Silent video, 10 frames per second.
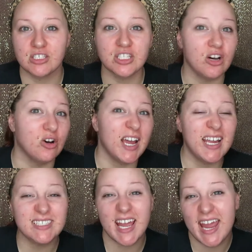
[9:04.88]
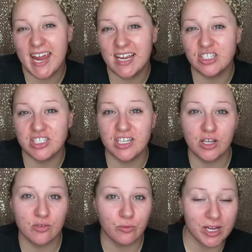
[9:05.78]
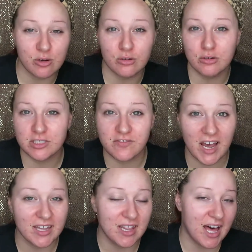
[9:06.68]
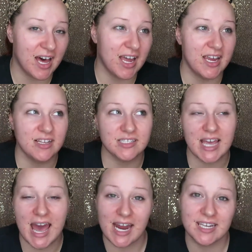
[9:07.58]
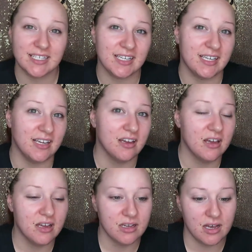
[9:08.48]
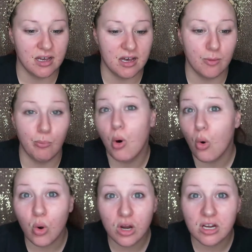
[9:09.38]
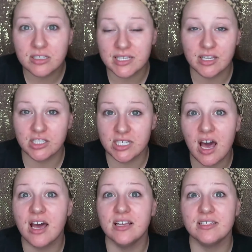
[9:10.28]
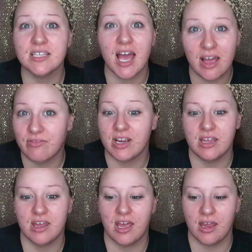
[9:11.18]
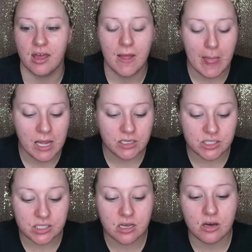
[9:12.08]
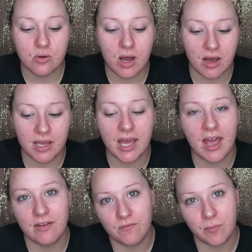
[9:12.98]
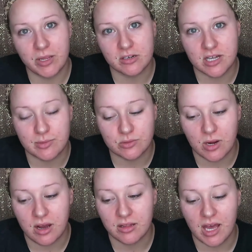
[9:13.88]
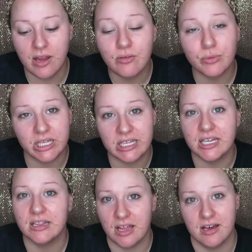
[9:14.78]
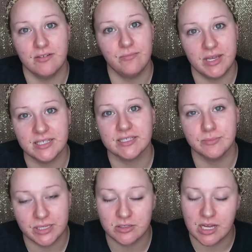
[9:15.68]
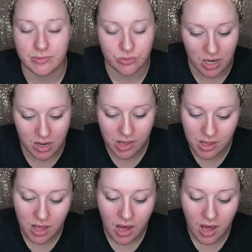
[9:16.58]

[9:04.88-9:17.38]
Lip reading: So anti-aging, wrinkles, fine lines, acne, pores, it does everything. So again, from Peter Thomas Roth, I really love me some Peter Thomas Roth.